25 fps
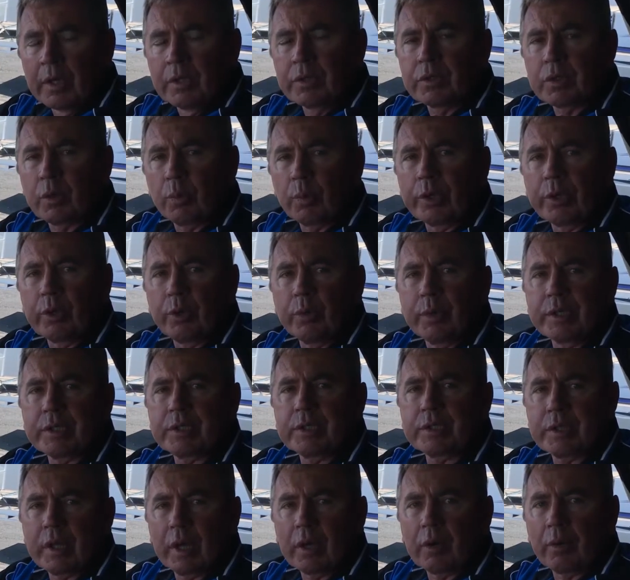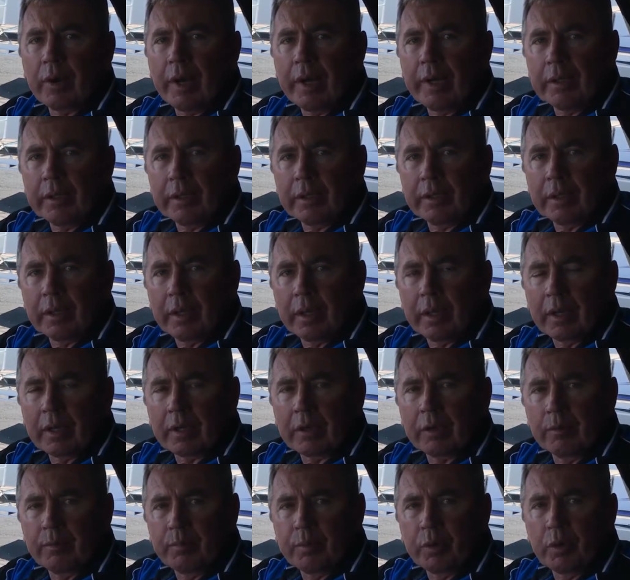So when you accelerate, a
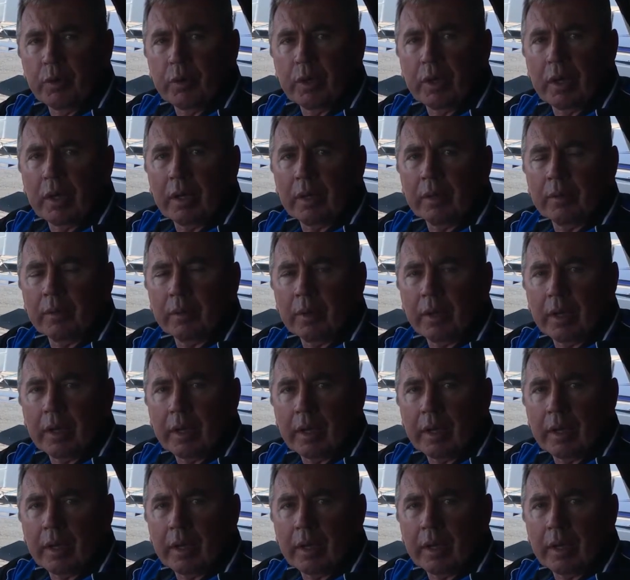computer